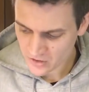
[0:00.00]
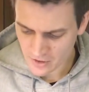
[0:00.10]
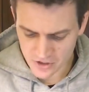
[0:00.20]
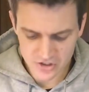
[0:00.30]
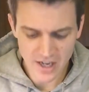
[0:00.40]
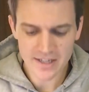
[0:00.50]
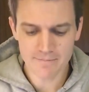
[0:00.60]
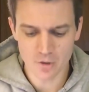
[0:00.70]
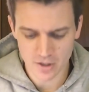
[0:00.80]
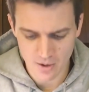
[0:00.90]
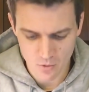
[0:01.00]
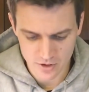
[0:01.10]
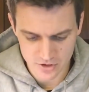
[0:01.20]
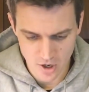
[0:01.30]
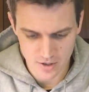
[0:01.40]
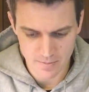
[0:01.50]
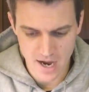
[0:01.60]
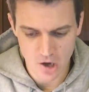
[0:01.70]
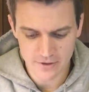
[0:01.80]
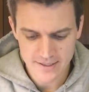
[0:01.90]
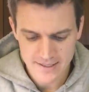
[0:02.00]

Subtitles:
The second book I want to talk about,